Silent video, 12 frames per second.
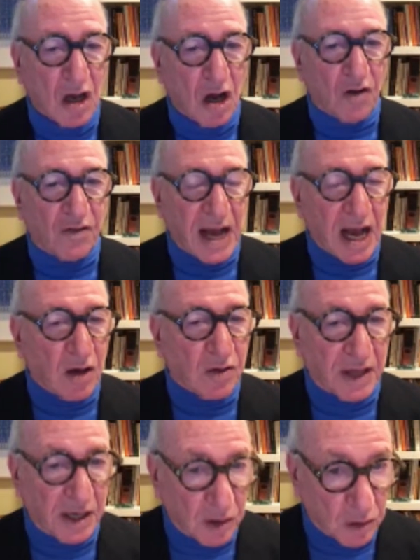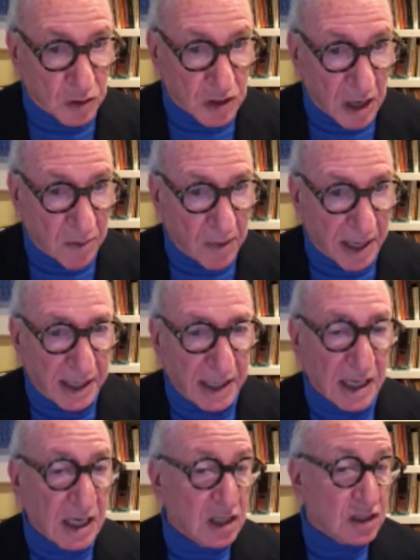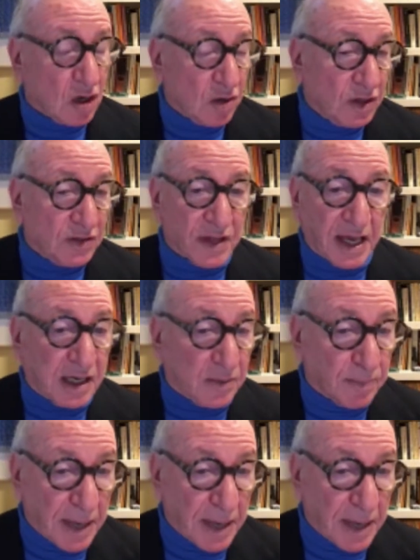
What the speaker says: of how they use their money so that they can